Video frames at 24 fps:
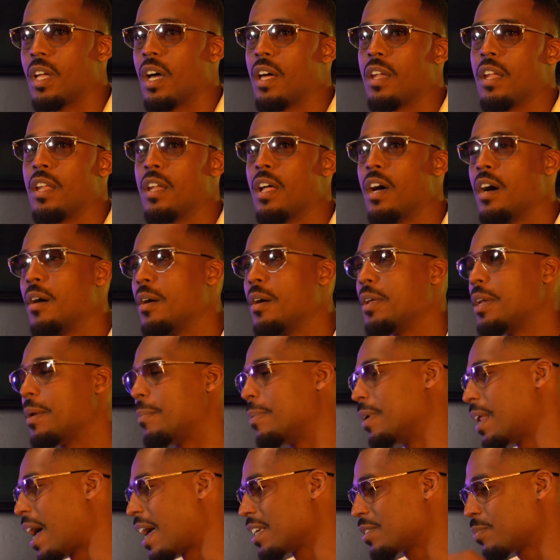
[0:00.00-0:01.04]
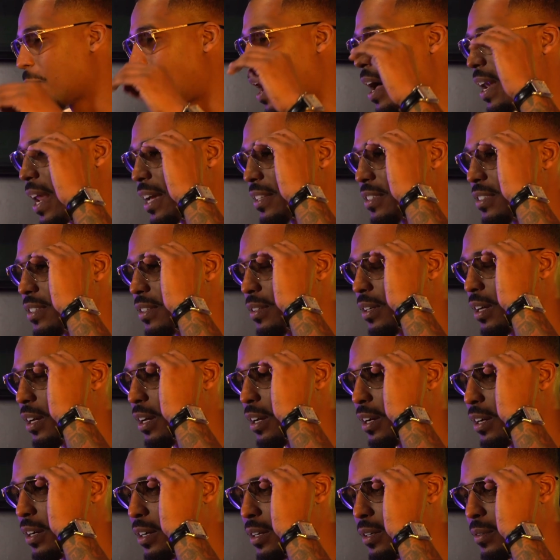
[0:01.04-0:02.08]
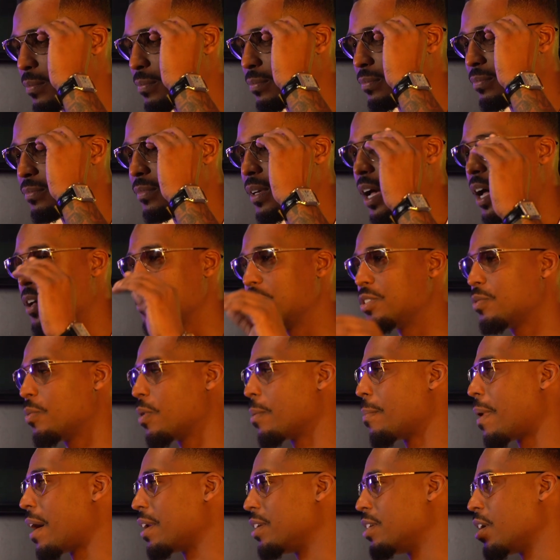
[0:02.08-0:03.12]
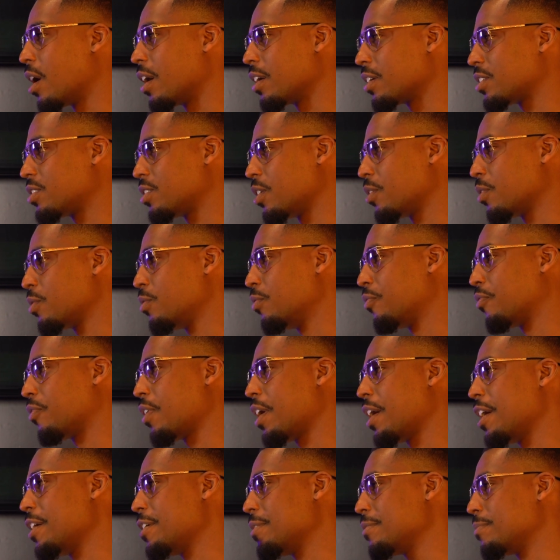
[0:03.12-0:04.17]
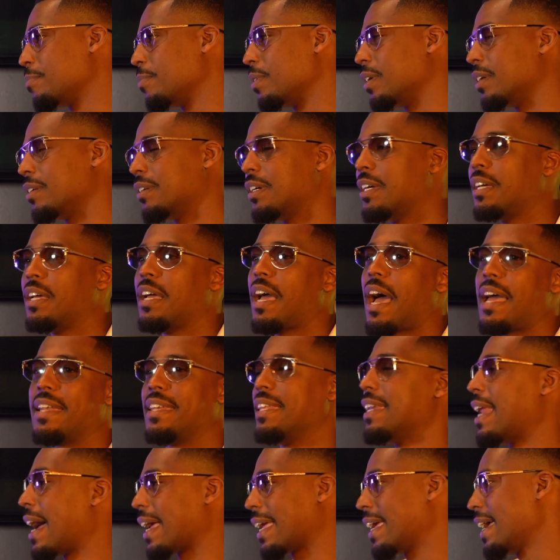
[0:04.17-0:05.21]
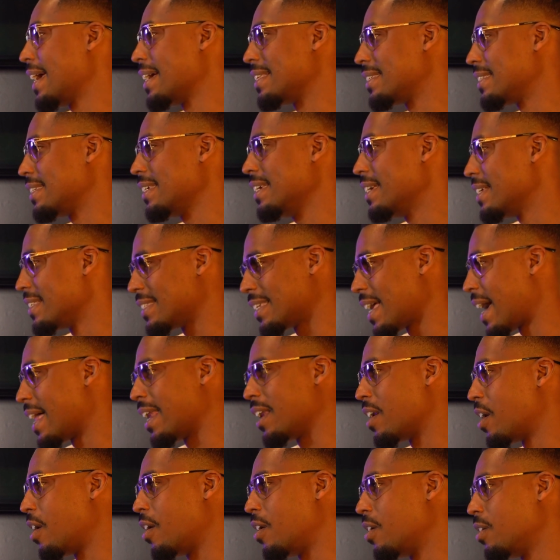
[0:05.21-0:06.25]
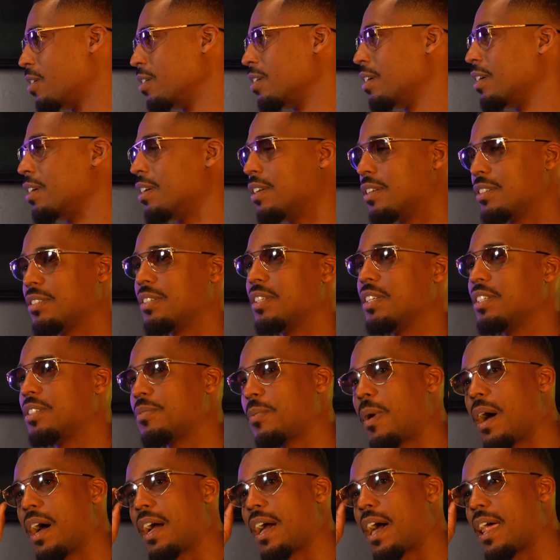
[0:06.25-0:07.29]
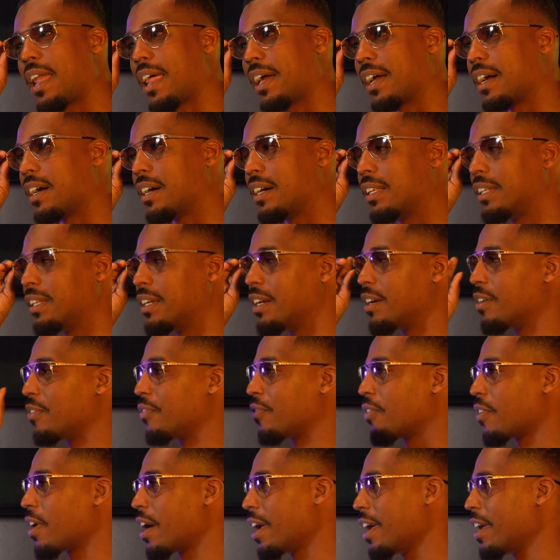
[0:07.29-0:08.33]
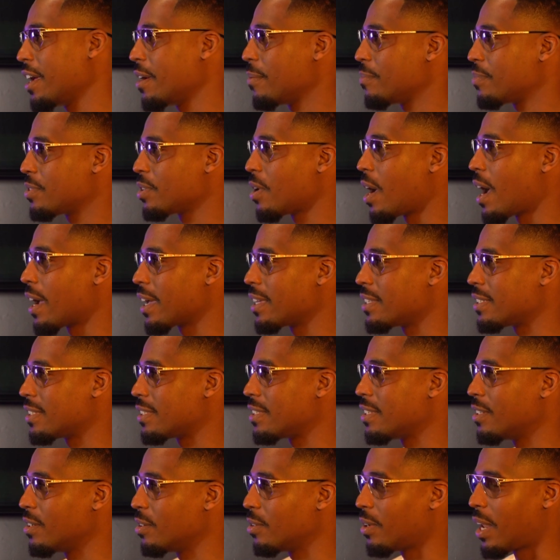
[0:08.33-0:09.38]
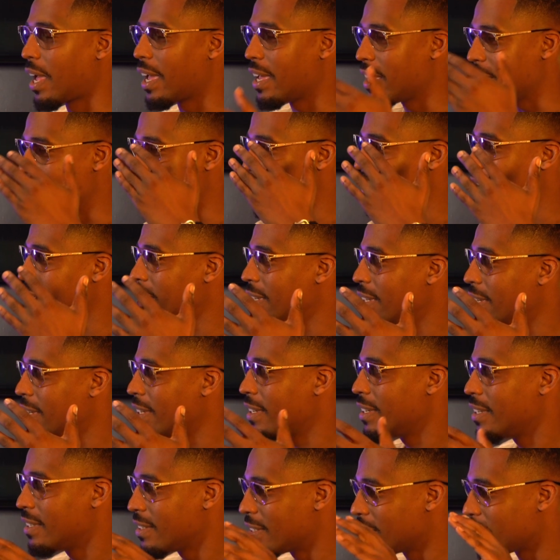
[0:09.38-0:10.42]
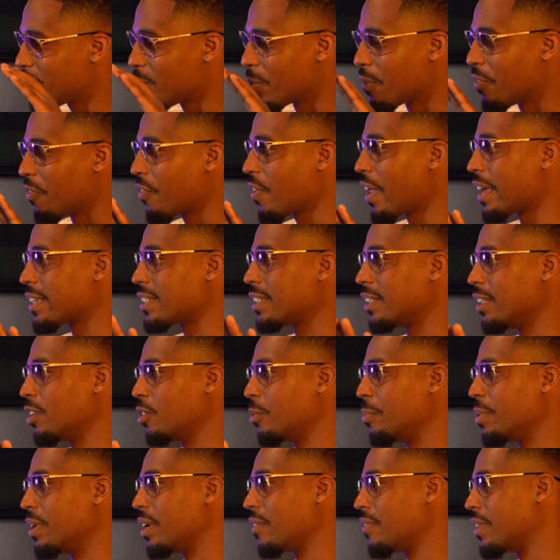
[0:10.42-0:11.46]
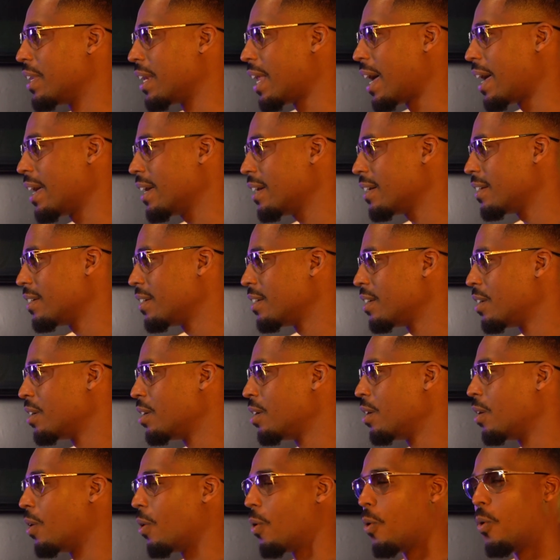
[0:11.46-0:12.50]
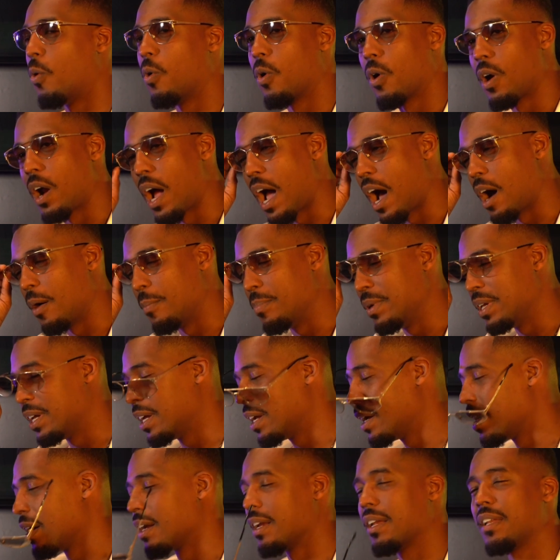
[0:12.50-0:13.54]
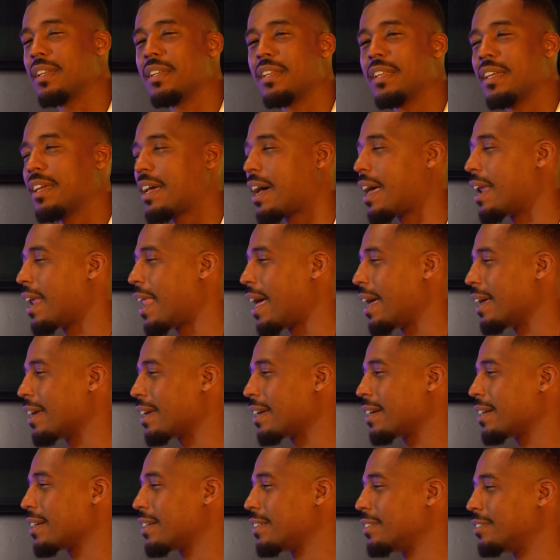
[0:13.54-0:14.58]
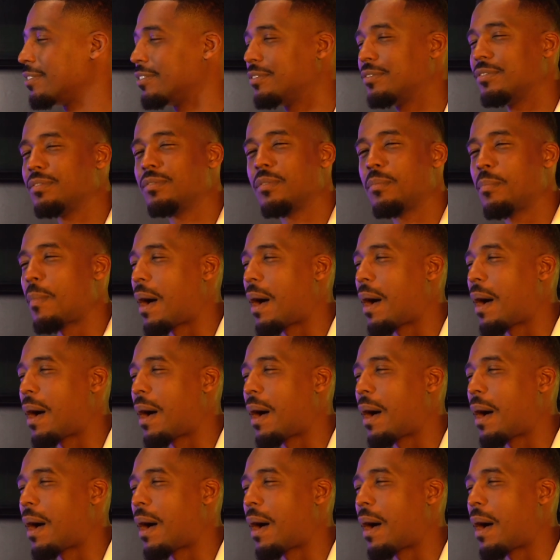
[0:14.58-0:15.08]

No, no, no. But that's why I like the. Um, I used to wear my dark circle frames, mm-hmm. but then I can't see inside at all. Ah. So that's why I ah. got like a clear frame, so I could still like it, just reflects a little bit of the light. Or I'll be in here kind of like looking.